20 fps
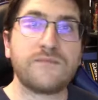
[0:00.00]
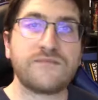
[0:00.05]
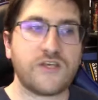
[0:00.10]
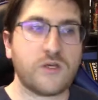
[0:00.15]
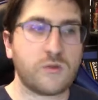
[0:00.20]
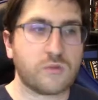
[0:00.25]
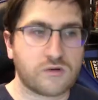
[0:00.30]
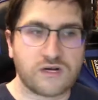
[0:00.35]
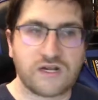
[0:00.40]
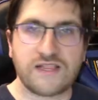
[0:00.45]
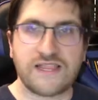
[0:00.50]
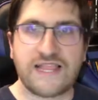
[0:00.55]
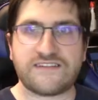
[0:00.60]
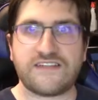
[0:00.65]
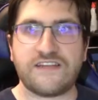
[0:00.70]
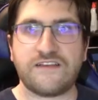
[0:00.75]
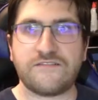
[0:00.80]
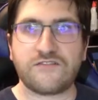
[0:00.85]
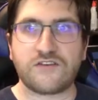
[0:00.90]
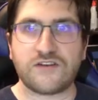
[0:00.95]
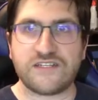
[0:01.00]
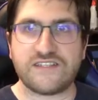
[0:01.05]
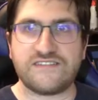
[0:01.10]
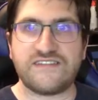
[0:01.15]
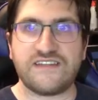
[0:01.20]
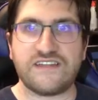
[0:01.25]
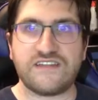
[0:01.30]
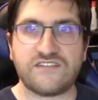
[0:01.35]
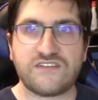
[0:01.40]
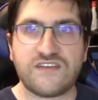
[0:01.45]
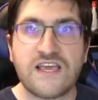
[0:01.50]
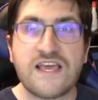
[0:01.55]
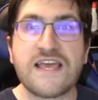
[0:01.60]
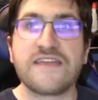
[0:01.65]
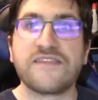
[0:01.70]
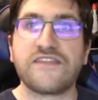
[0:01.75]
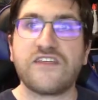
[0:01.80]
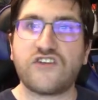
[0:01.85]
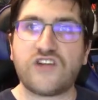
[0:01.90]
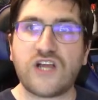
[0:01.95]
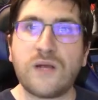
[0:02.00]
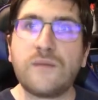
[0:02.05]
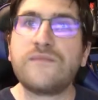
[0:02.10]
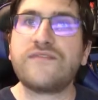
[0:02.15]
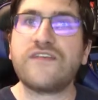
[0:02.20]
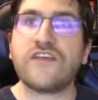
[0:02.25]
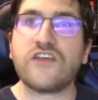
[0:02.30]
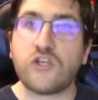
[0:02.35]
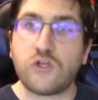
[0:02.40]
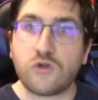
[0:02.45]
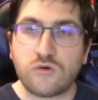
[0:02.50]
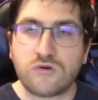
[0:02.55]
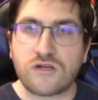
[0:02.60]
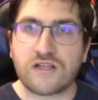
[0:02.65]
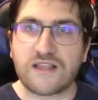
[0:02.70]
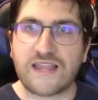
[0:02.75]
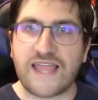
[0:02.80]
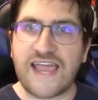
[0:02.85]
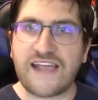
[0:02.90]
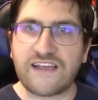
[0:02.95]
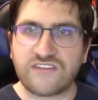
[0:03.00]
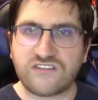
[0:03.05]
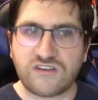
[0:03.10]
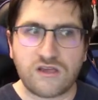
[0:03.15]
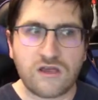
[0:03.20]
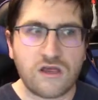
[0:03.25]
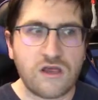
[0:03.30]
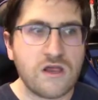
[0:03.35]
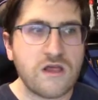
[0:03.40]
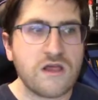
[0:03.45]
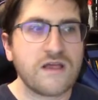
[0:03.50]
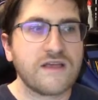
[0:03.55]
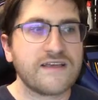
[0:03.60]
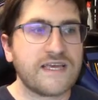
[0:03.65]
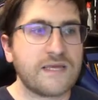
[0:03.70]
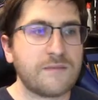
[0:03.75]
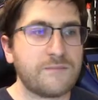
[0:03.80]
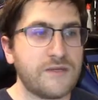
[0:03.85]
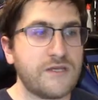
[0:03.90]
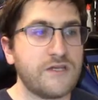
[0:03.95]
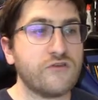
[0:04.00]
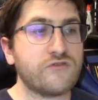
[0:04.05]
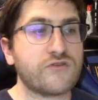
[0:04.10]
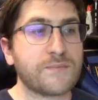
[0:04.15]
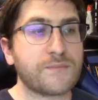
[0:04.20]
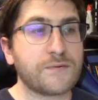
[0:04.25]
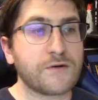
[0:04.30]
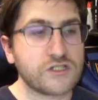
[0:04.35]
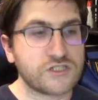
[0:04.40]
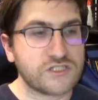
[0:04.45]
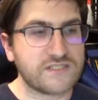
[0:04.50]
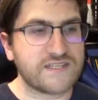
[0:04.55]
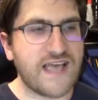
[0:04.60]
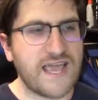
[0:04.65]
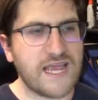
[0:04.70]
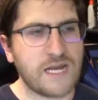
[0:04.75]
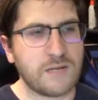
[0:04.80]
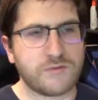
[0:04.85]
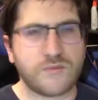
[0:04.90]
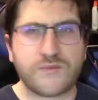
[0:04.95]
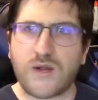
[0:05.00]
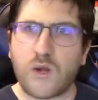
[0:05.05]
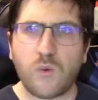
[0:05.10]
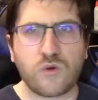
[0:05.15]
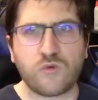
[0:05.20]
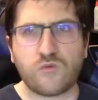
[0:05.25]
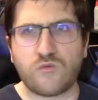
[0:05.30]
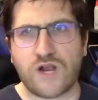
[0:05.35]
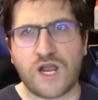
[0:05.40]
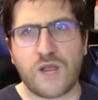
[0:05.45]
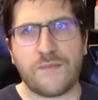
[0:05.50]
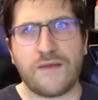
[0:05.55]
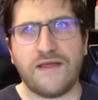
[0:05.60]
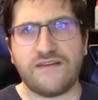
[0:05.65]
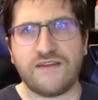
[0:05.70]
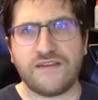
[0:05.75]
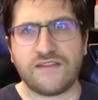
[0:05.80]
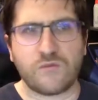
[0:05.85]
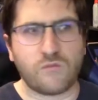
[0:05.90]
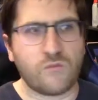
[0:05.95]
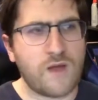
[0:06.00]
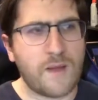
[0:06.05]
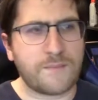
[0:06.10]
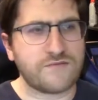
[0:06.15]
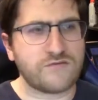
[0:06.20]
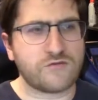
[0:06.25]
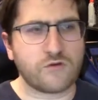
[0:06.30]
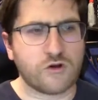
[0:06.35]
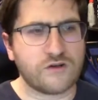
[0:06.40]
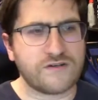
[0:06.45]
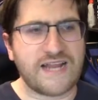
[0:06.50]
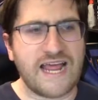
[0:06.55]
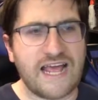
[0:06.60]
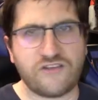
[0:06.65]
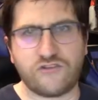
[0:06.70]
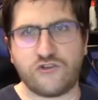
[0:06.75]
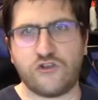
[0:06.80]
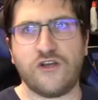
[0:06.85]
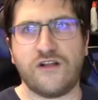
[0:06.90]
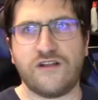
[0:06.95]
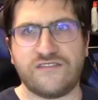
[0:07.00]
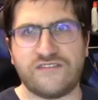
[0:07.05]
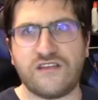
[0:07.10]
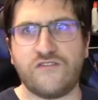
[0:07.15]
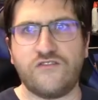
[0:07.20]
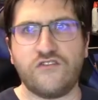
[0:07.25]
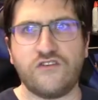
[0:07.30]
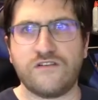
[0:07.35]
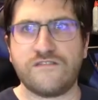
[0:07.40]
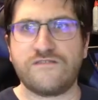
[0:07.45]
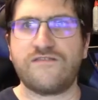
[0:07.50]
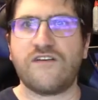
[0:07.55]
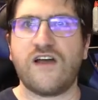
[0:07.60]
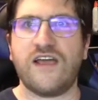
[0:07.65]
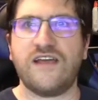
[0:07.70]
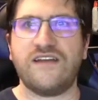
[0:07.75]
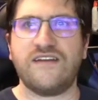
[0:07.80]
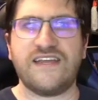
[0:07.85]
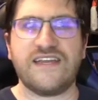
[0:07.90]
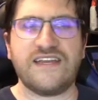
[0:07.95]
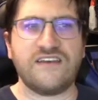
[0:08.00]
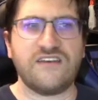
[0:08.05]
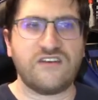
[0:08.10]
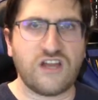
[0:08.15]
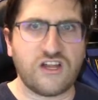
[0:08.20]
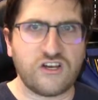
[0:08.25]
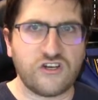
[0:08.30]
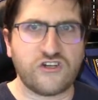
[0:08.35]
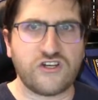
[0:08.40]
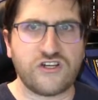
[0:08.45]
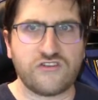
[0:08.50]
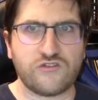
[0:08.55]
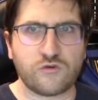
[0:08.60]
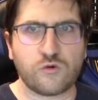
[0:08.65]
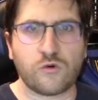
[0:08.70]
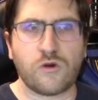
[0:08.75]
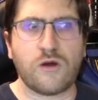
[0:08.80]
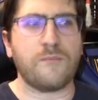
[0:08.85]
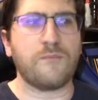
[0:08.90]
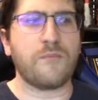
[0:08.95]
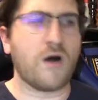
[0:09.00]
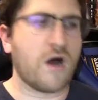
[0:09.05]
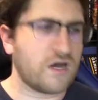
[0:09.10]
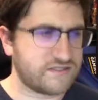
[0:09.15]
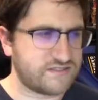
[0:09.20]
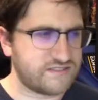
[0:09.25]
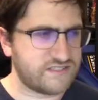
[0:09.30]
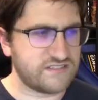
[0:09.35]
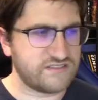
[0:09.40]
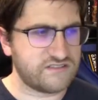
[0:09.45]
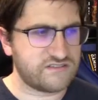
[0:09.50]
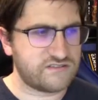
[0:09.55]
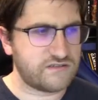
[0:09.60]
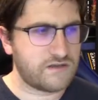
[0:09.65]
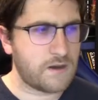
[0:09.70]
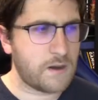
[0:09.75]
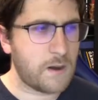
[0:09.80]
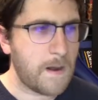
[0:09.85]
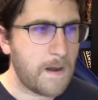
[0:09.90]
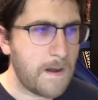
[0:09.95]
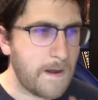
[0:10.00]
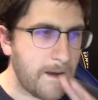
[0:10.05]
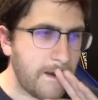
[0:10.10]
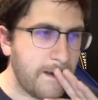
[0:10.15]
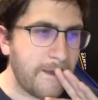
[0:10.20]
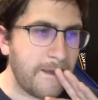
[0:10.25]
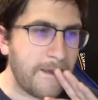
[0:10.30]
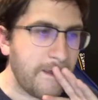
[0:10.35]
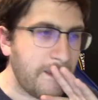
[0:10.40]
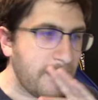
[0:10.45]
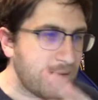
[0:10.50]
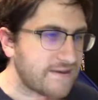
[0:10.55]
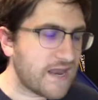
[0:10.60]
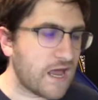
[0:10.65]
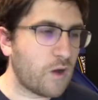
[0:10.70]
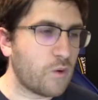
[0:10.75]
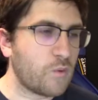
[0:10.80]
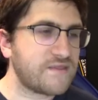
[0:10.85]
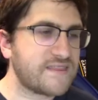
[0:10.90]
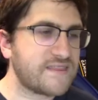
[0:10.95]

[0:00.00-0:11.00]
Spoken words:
that you were collecting, for instance, the gems that you collect can be used to purchase items, but I wouldn't recommend it. The weapons aren't as good as stuff you can find in dungeons or on bosses. Now, with the